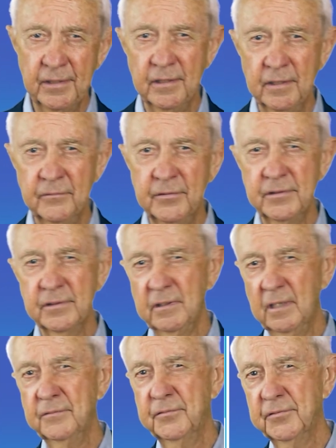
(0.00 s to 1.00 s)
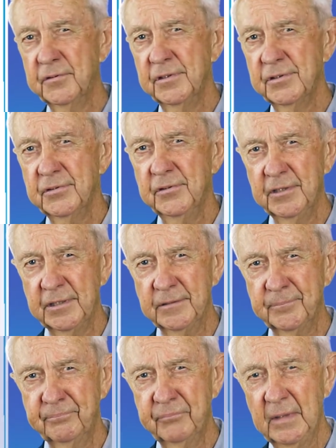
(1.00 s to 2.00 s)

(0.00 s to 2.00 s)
of his love for his daughter.